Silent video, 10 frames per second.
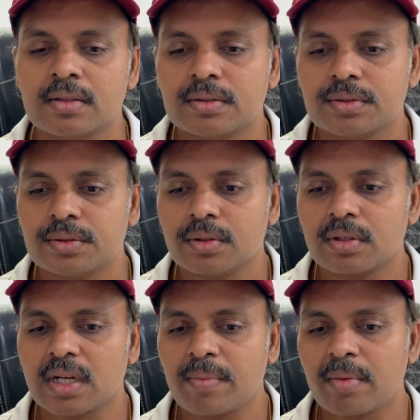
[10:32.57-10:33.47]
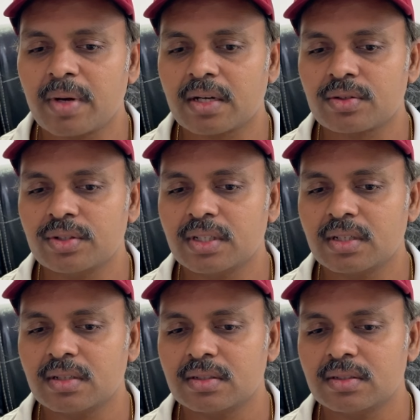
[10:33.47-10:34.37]
So coming back to
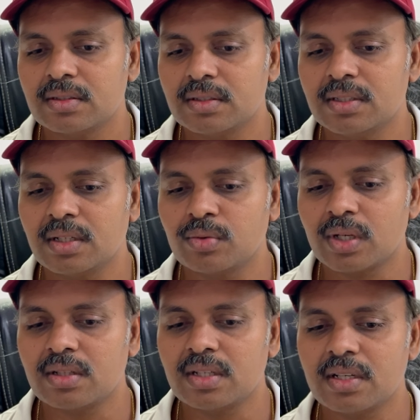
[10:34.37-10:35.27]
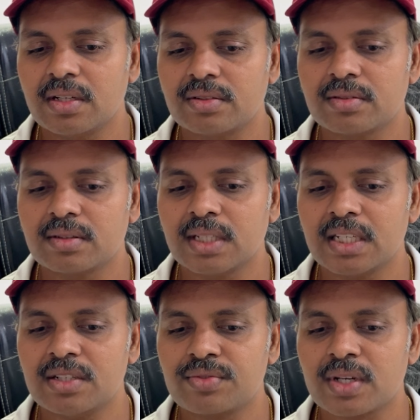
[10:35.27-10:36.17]
here one thing is the
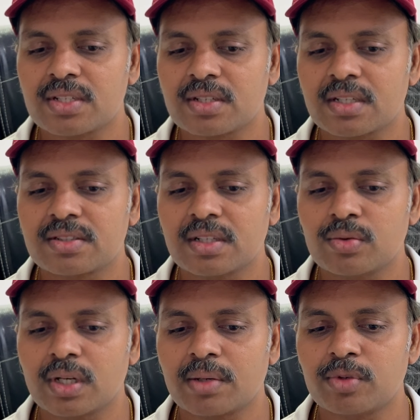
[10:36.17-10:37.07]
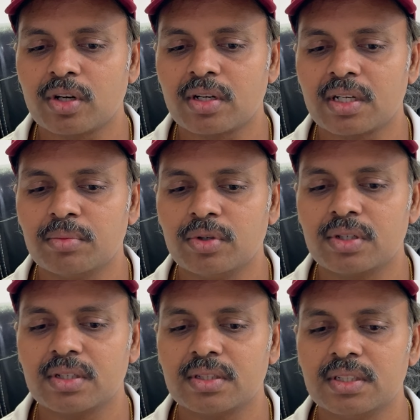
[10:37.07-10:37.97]
infrastructure, what I am talking
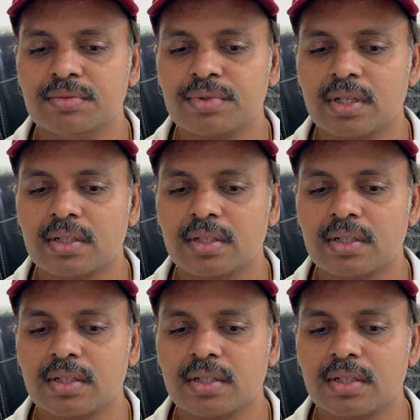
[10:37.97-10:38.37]
about, infra,